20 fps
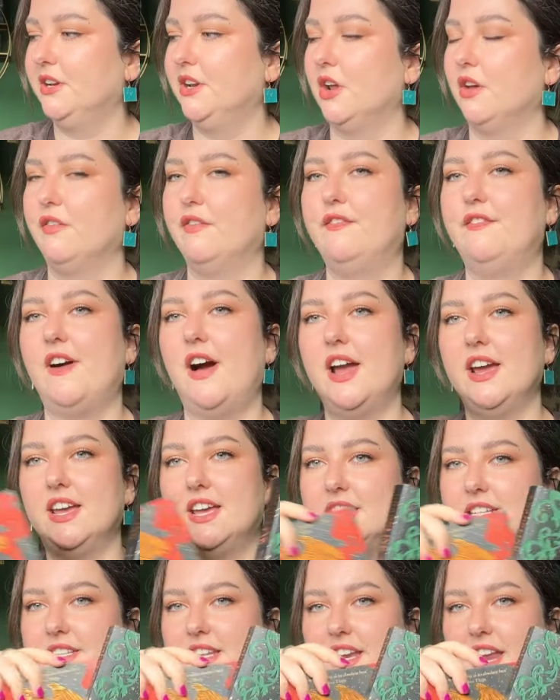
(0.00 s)
no, Fire
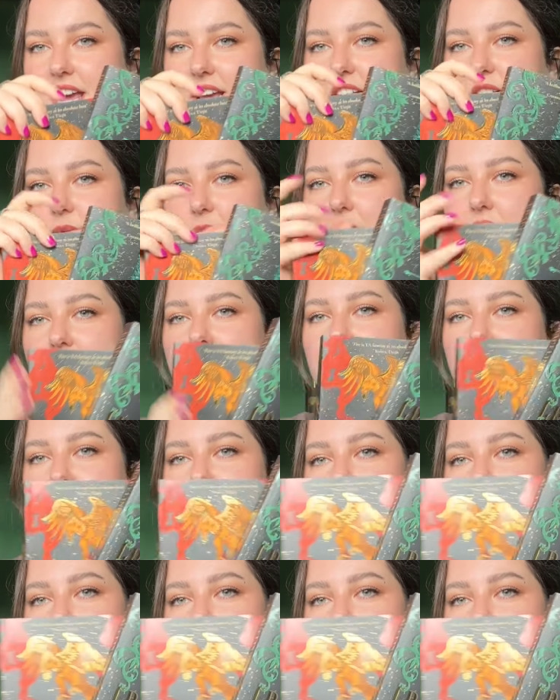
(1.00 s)
is the next one.